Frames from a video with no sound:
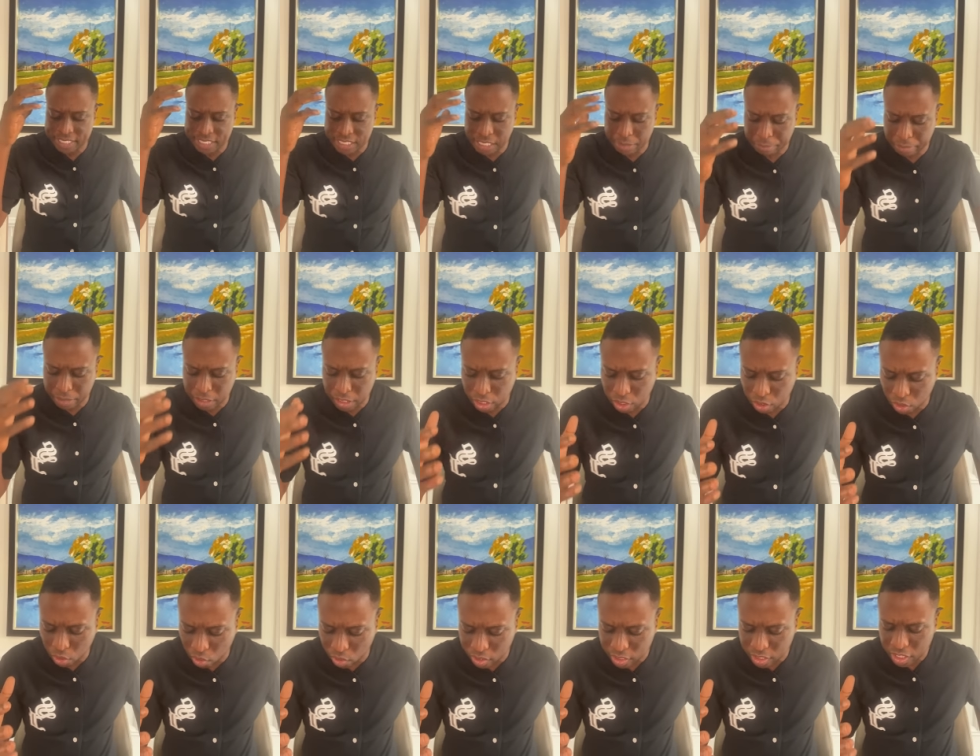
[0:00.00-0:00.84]
Blessed be the
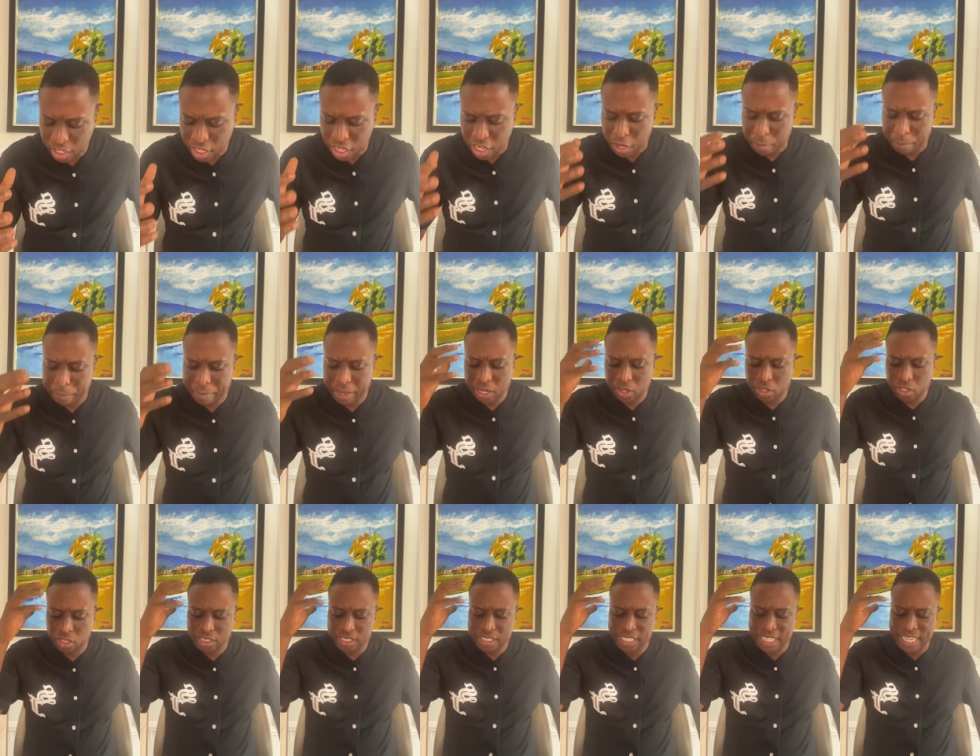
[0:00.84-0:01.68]
Lord
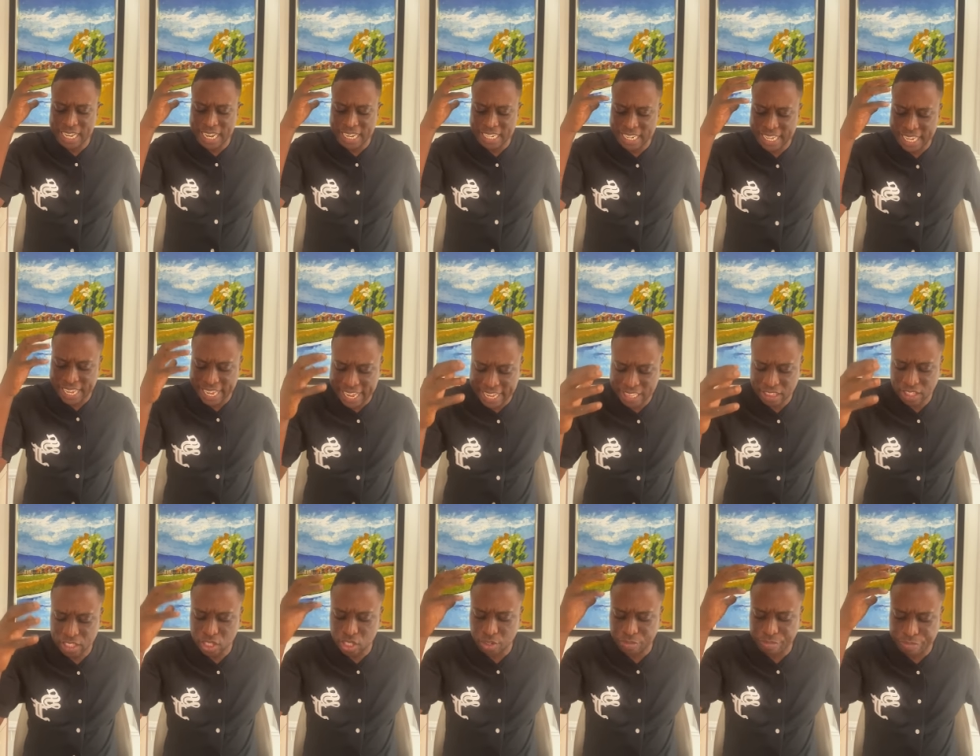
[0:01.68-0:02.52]
because he had
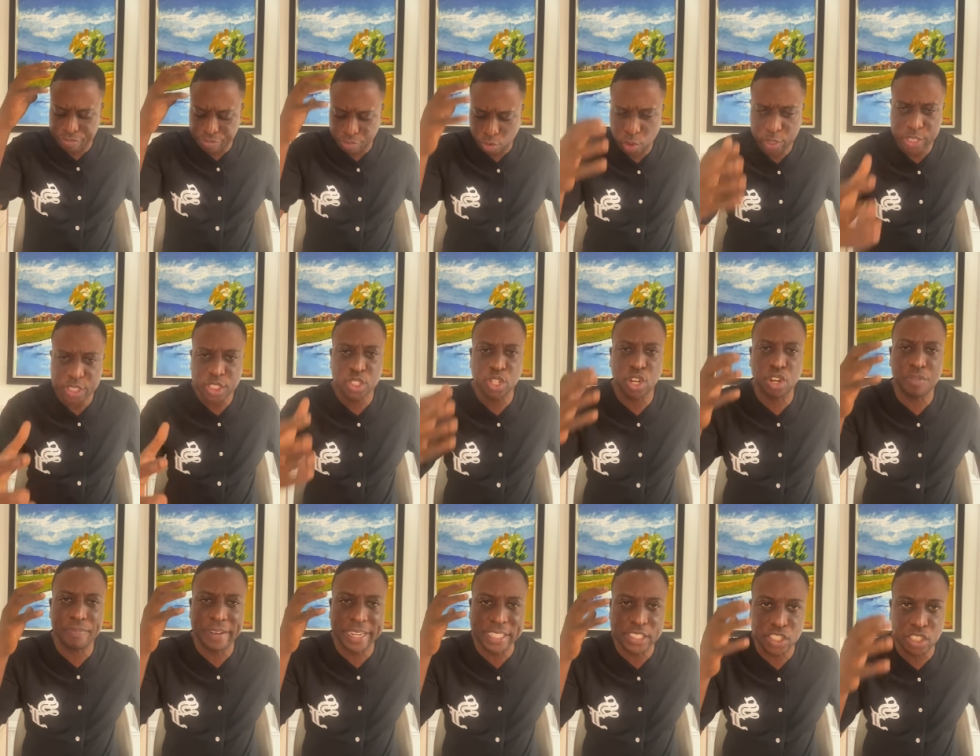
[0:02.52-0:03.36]
heard the
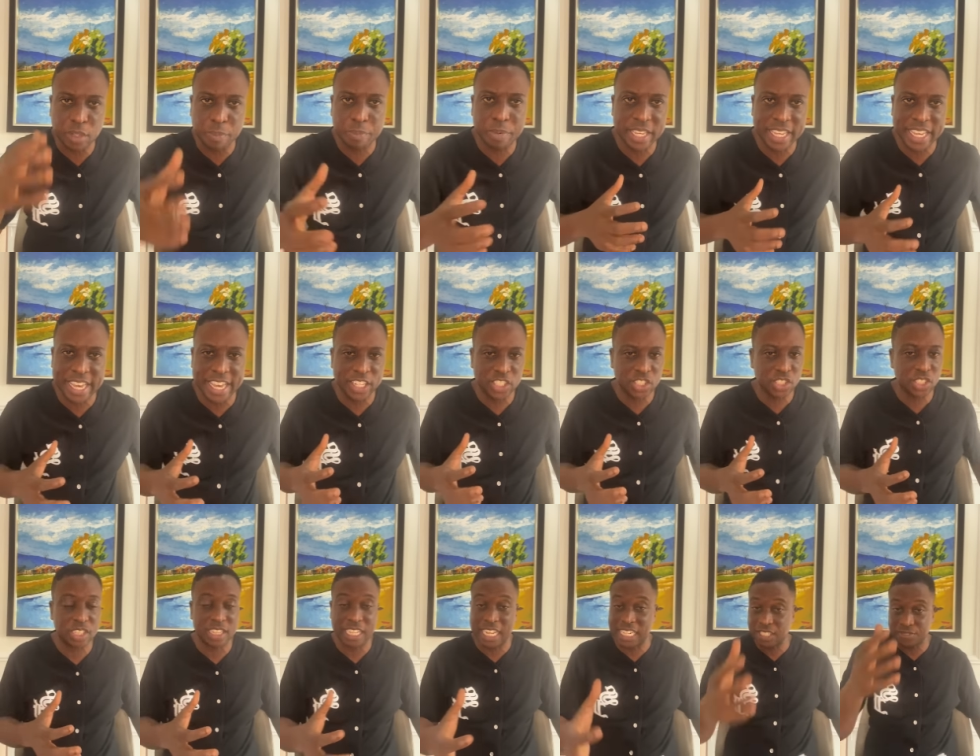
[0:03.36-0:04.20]
voice of my
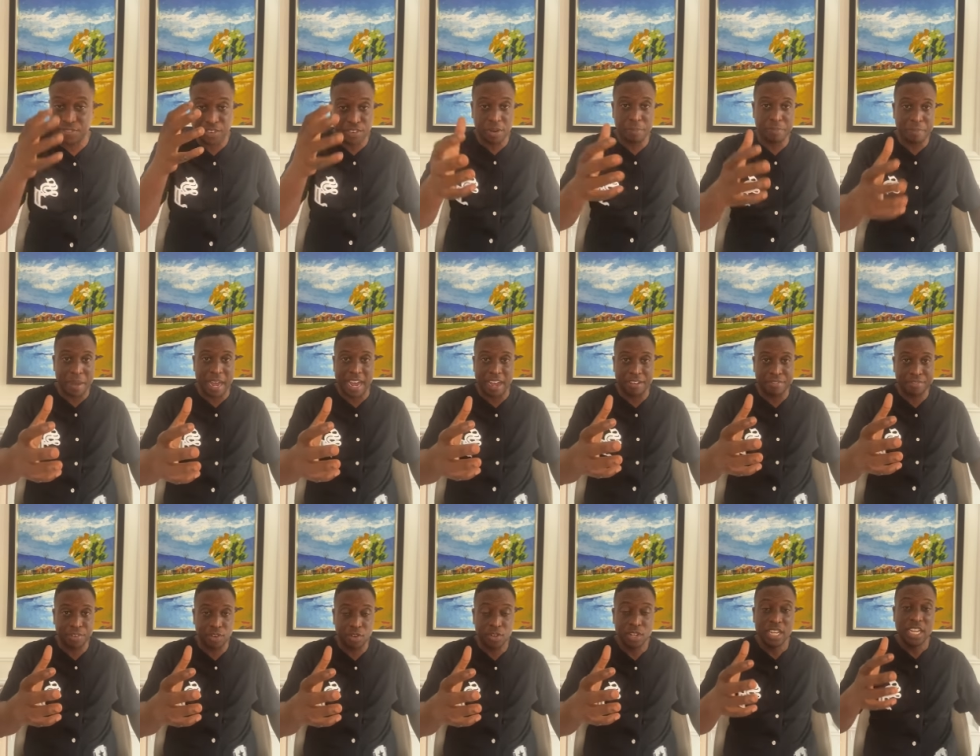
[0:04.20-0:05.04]
supplication. That's very
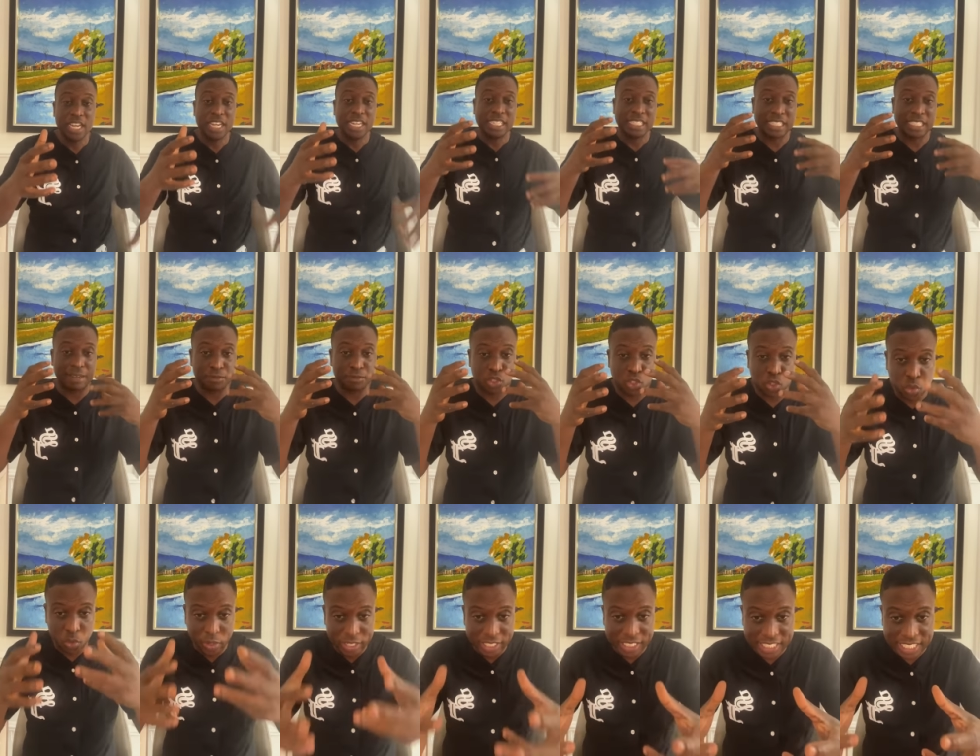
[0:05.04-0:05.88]
powerful.
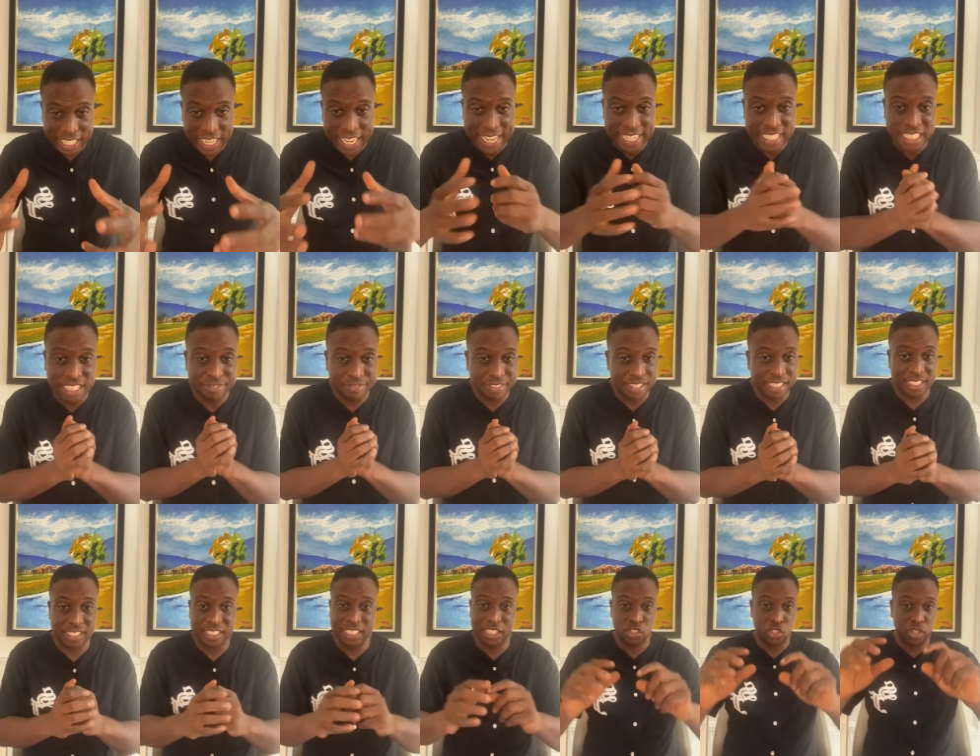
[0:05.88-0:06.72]
Psalm 28 and
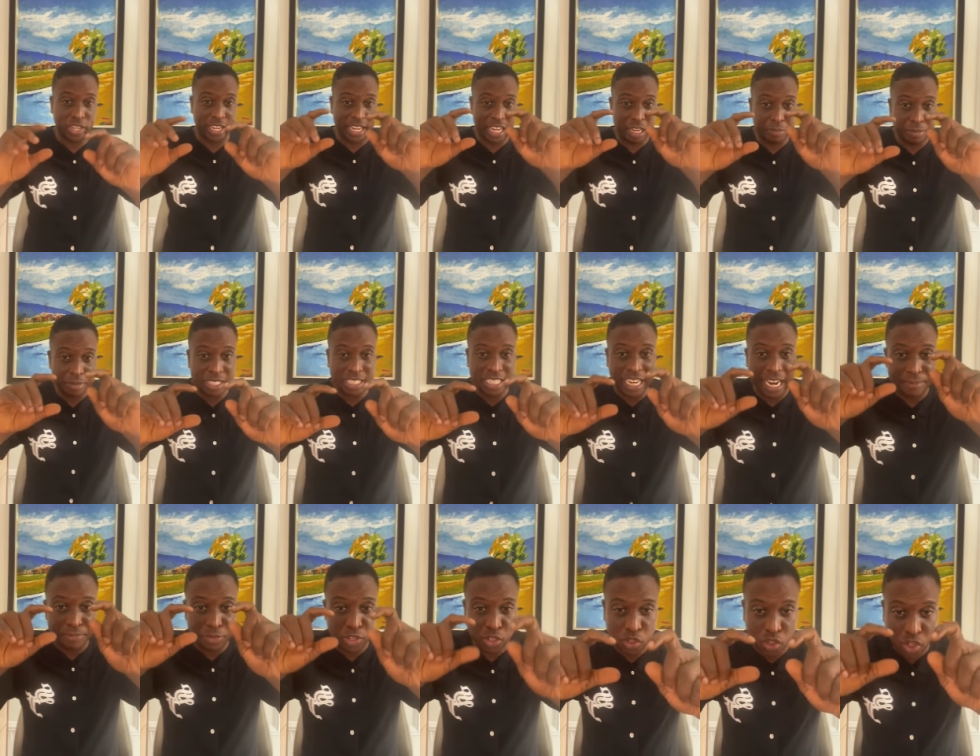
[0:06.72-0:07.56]
verse 6. You can help me
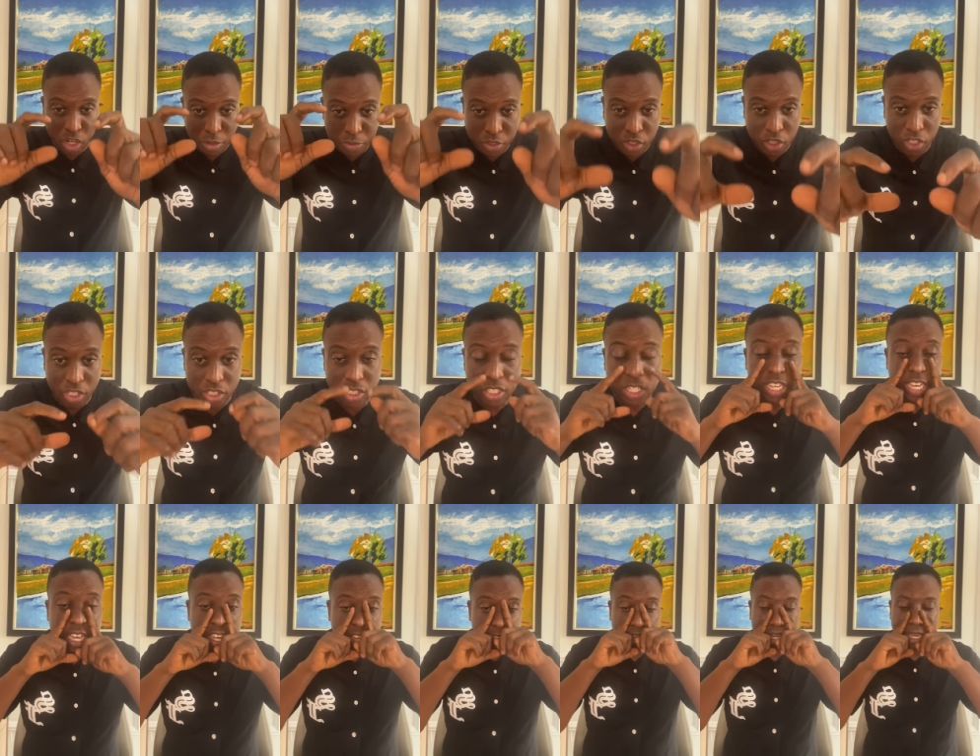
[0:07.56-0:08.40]
type the
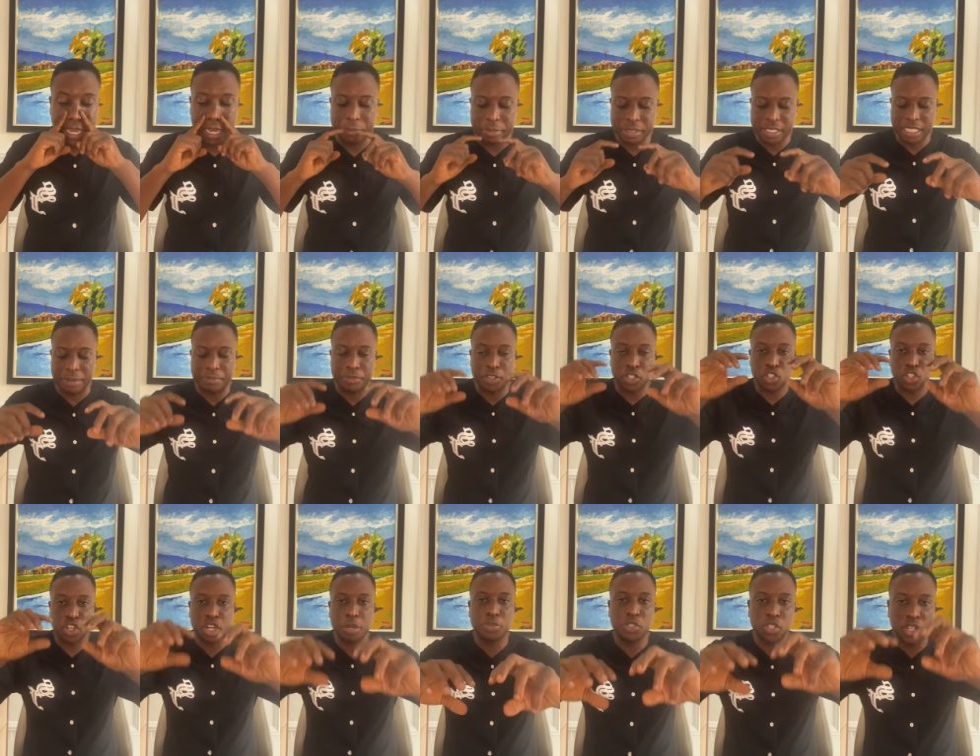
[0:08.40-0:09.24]
scriptures. You can help me type
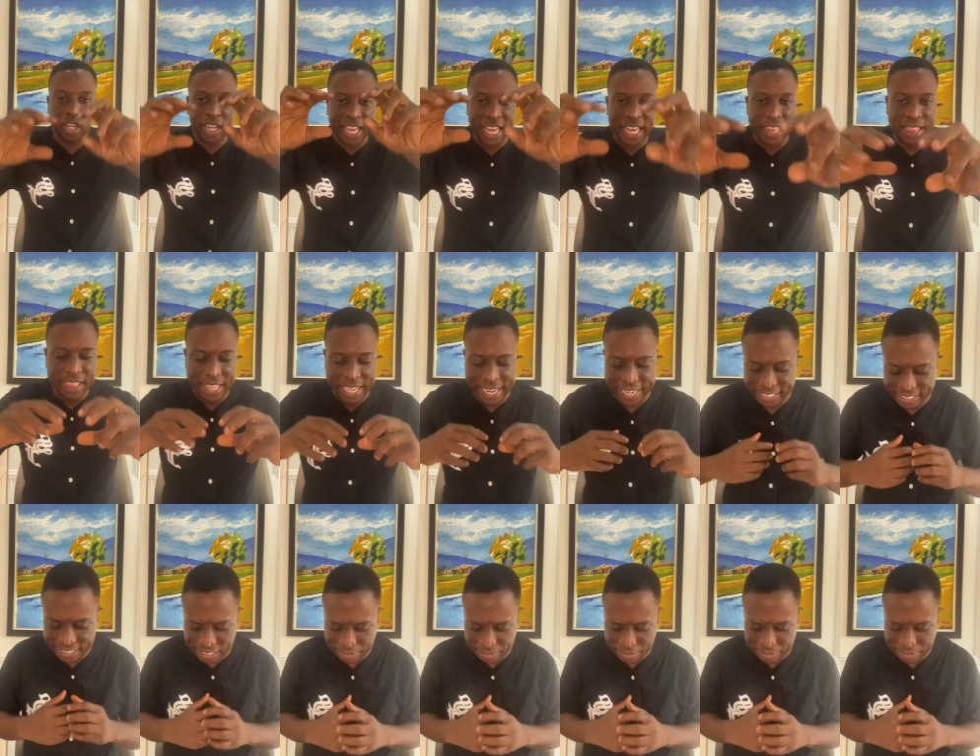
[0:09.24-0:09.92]
the scripture in there.